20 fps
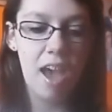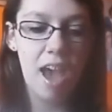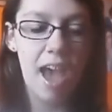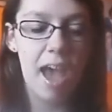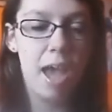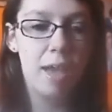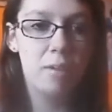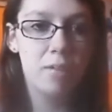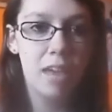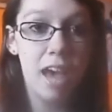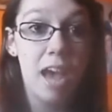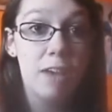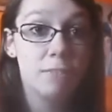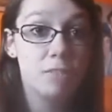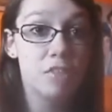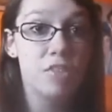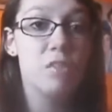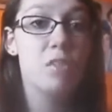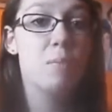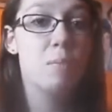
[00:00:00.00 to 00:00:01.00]
I have
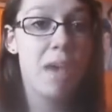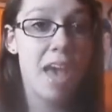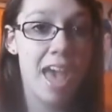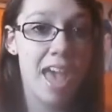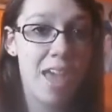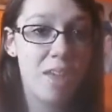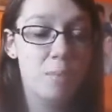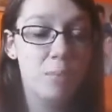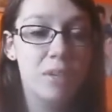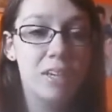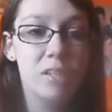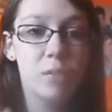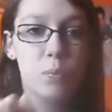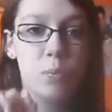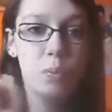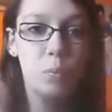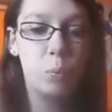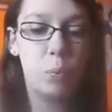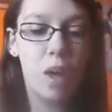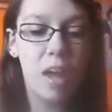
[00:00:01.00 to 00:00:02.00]
to do the pen, because
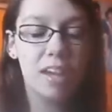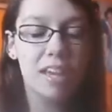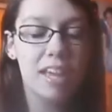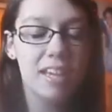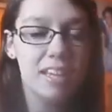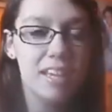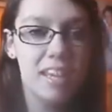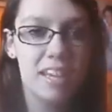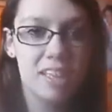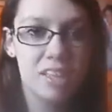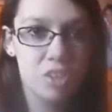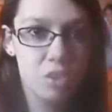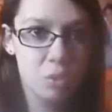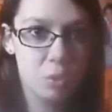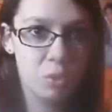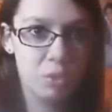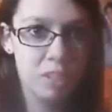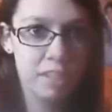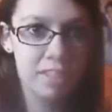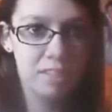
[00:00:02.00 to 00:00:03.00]
with the wand, I can't
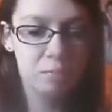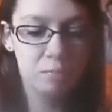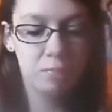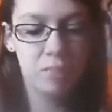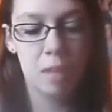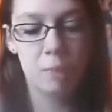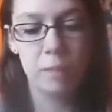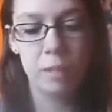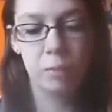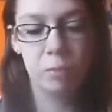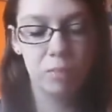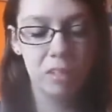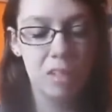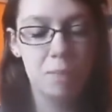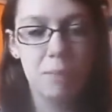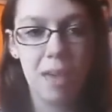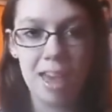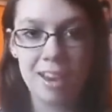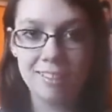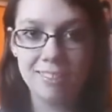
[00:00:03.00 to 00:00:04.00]
control it. I'm, really
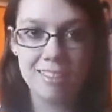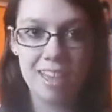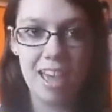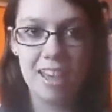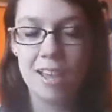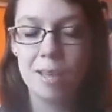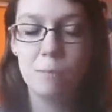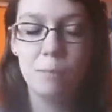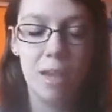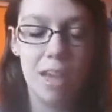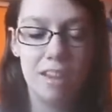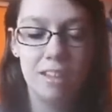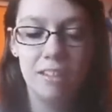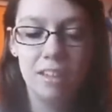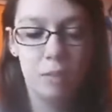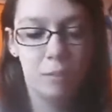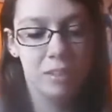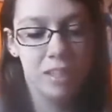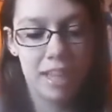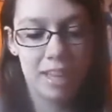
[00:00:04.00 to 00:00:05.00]
bad at that. I'm bad at
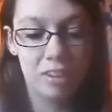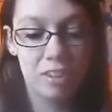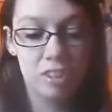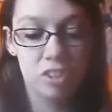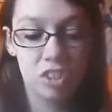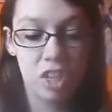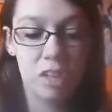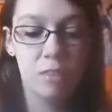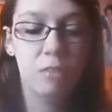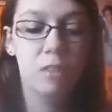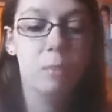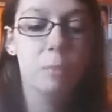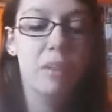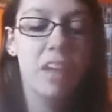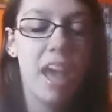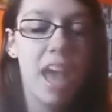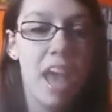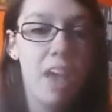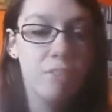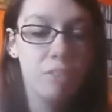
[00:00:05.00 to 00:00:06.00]
liquid liner in general,
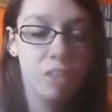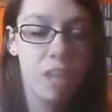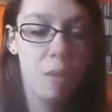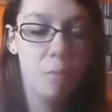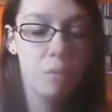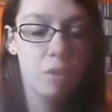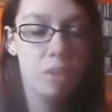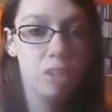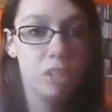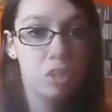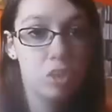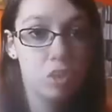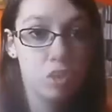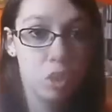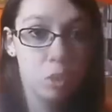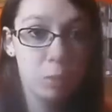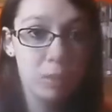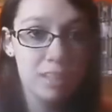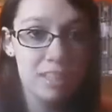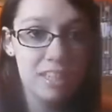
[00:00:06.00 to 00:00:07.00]
but I have a lot more
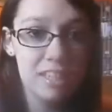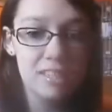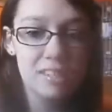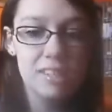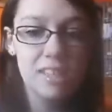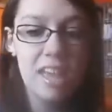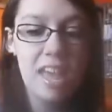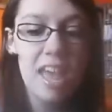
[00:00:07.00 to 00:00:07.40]
control with this.